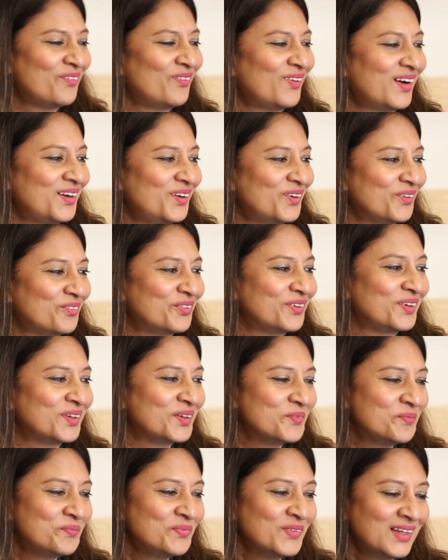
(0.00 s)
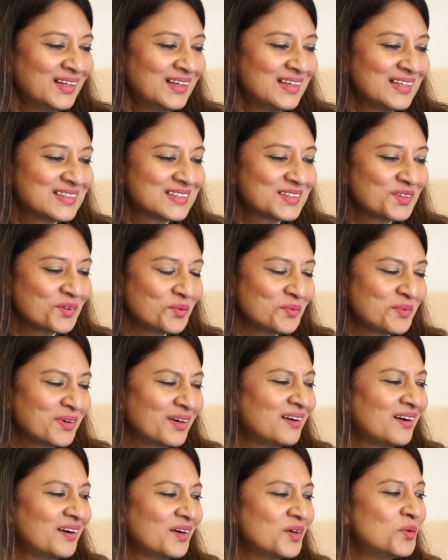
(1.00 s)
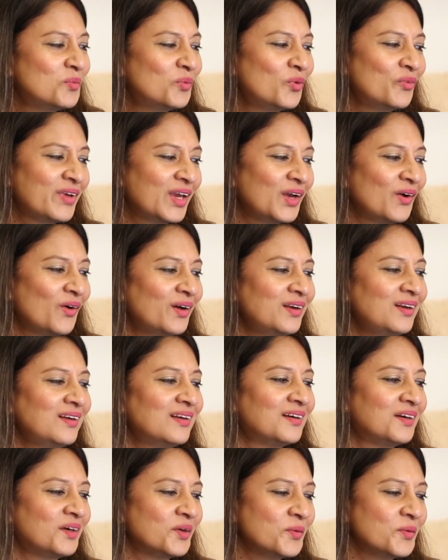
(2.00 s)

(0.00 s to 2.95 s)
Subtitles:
Wonderful. So, moving on,